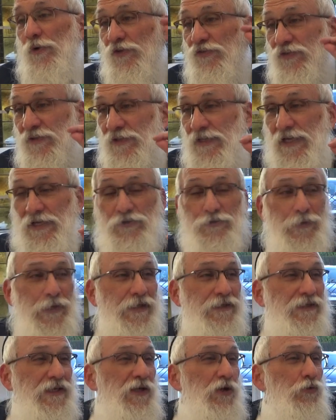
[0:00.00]
wasn't that
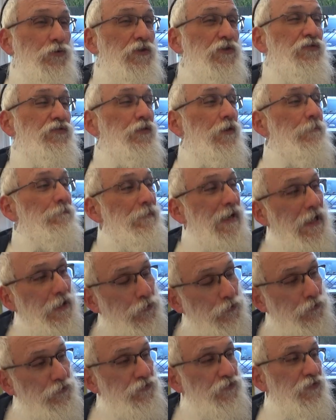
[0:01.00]
great. He only saw
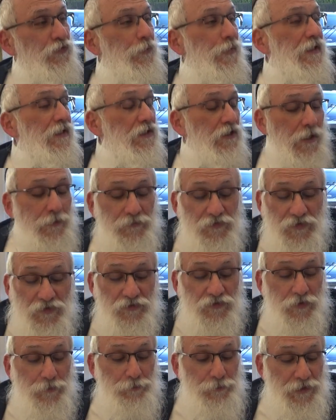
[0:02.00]
Malchus the way it comes
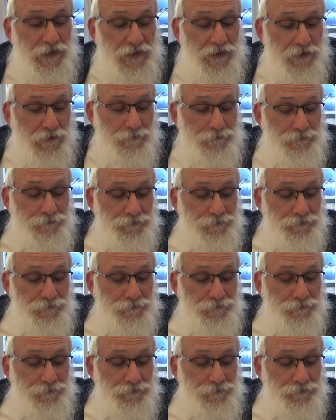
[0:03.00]
into Bria.